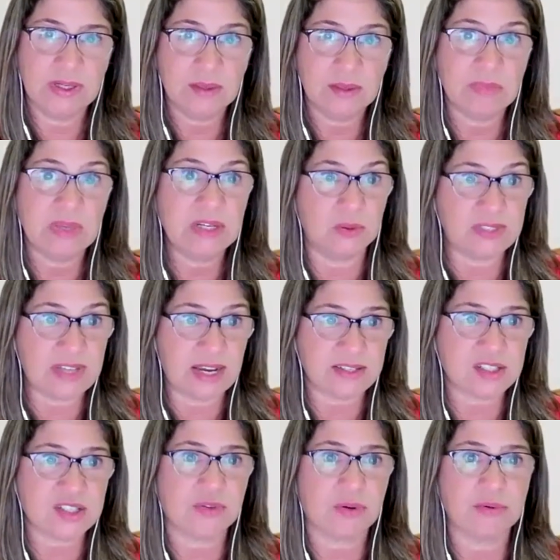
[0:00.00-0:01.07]
menial
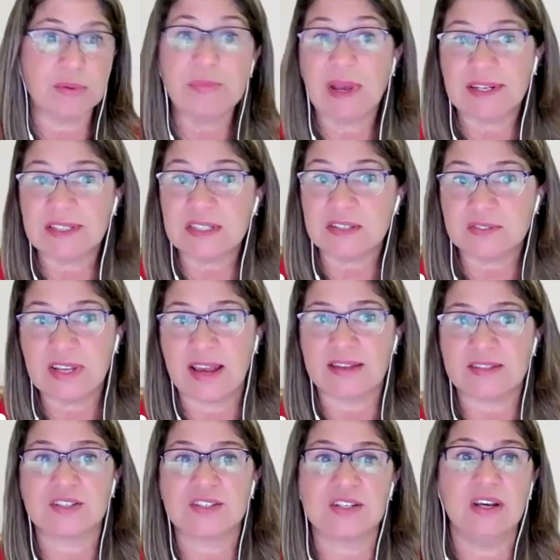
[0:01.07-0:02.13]
tasks, for repetitive
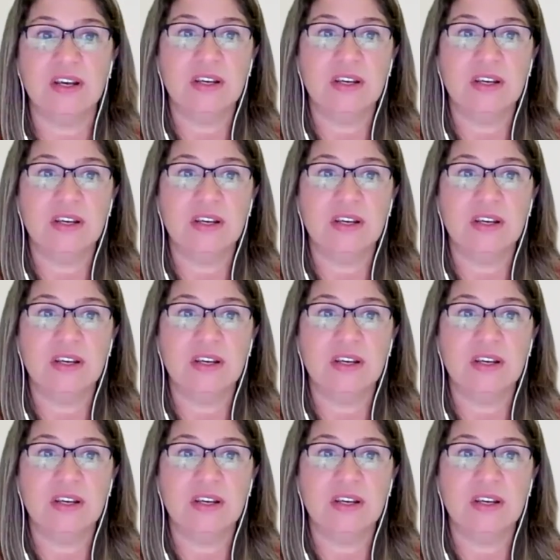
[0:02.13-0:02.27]
tasks,